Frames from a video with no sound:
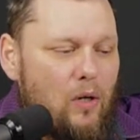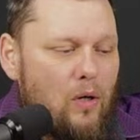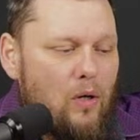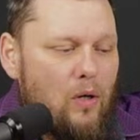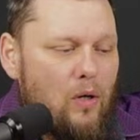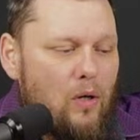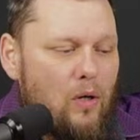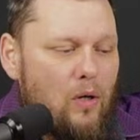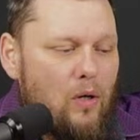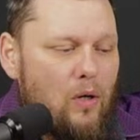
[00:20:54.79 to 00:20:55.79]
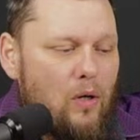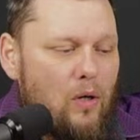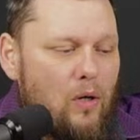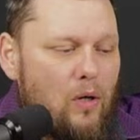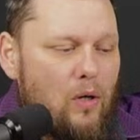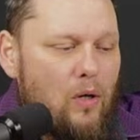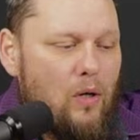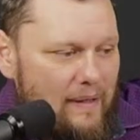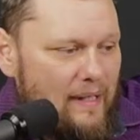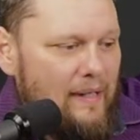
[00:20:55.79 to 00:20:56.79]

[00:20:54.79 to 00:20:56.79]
L and 33.